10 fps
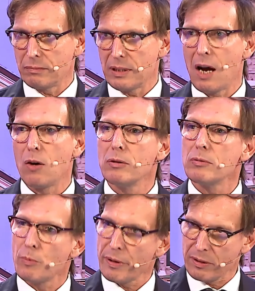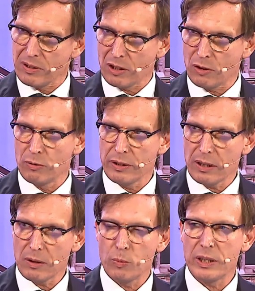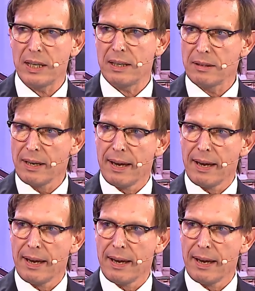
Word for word: Now, with the zirconia, we can